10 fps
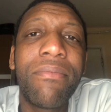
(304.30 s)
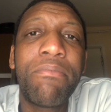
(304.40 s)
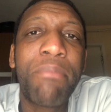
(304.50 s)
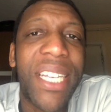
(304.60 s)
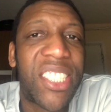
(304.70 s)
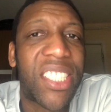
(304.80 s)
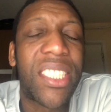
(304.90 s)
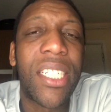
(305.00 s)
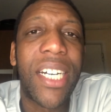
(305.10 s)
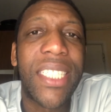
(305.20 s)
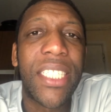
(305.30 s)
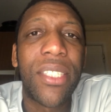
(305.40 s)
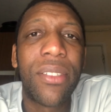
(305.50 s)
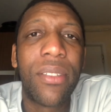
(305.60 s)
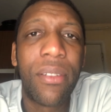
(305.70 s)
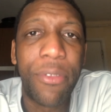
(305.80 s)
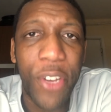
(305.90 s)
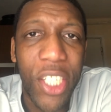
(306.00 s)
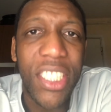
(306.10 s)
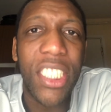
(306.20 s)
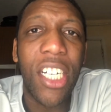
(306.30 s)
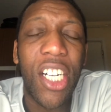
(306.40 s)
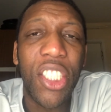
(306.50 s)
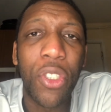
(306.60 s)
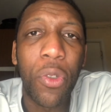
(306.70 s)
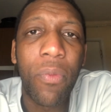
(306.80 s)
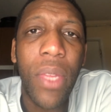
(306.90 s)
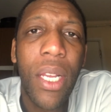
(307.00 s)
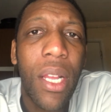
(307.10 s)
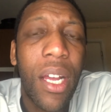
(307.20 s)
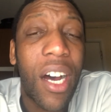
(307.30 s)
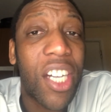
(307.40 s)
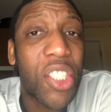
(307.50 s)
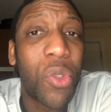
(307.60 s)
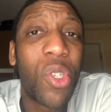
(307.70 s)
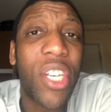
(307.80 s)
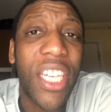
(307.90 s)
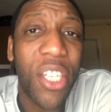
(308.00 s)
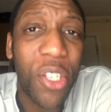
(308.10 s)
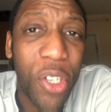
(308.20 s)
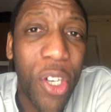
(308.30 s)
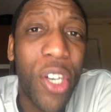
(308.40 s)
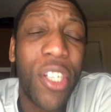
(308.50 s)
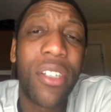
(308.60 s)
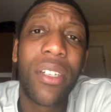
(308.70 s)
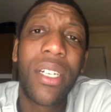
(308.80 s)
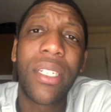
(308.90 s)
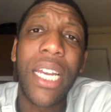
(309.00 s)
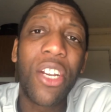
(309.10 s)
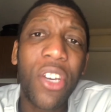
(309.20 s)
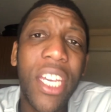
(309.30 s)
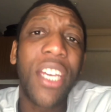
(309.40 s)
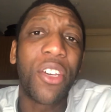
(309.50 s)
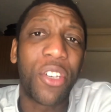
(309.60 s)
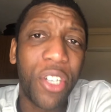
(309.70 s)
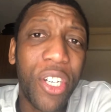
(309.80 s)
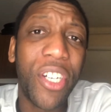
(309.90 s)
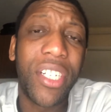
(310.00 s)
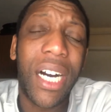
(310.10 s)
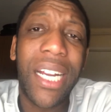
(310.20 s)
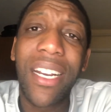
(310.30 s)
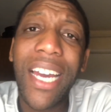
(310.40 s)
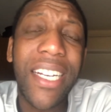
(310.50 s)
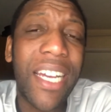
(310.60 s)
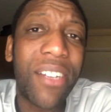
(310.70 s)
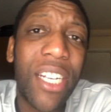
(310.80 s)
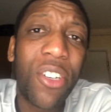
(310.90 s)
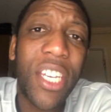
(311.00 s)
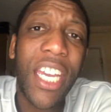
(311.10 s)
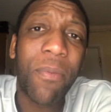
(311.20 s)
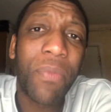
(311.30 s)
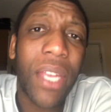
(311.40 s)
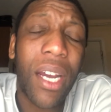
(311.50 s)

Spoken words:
Manchester United versus Arsenal. Arsenal looking good. They're looking good. I like how they're looking.